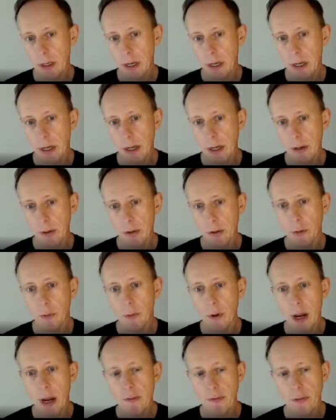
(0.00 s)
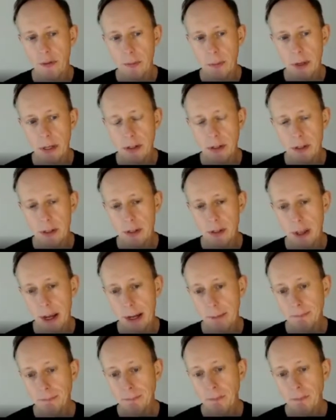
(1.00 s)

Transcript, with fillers: uh, create from this, is that